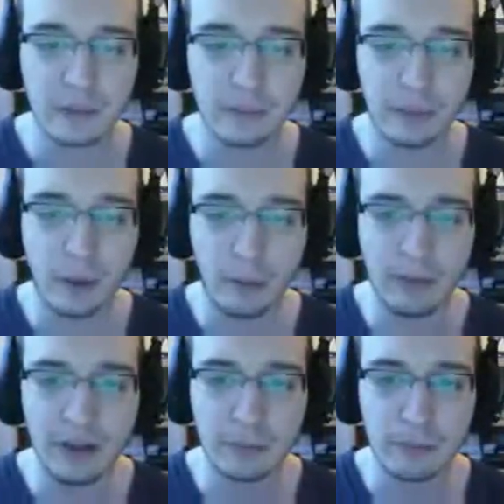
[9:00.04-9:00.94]

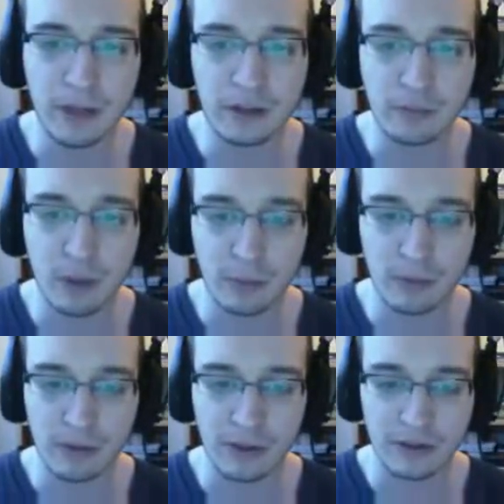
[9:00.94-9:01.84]
probably the biggest
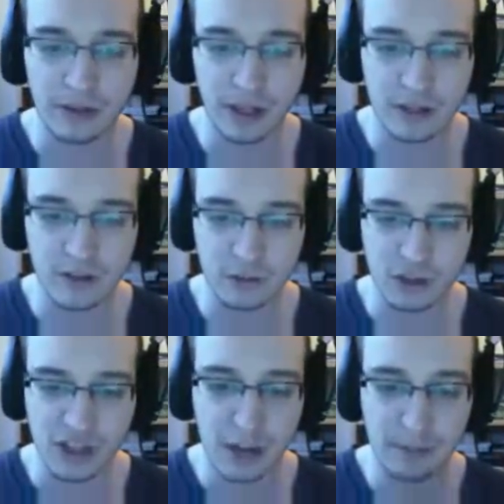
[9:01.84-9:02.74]
problem of this stage,
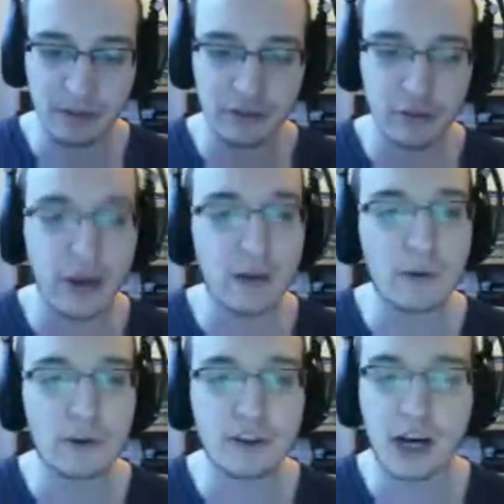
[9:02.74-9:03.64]
which happens right
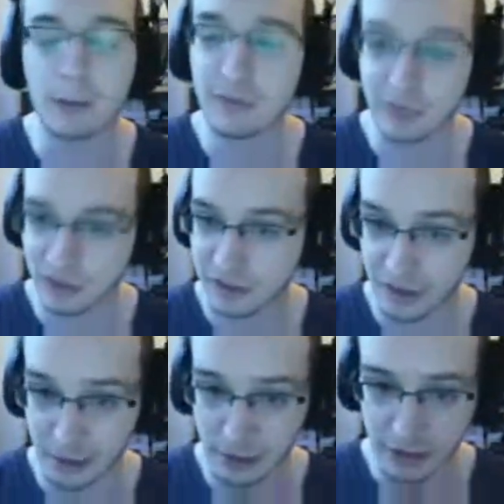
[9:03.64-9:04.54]
when you come to this area.